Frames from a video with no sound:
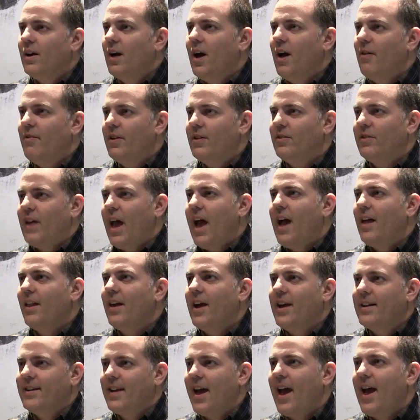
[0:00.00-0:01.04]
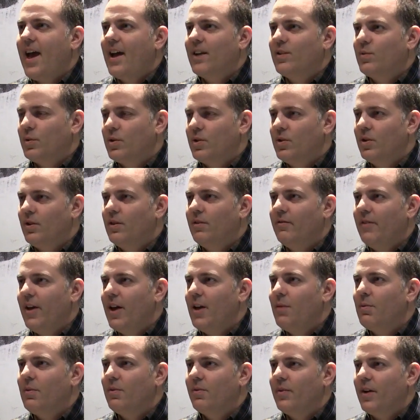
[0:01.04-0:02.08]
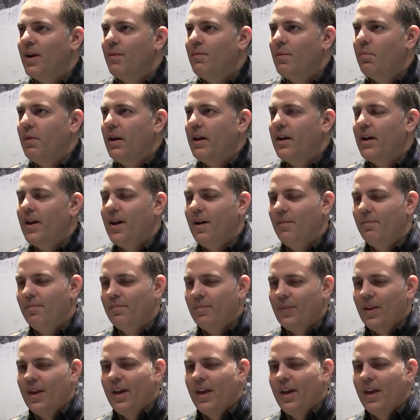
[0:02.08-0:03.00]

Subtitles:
of his ally tags were still available for him to pick up,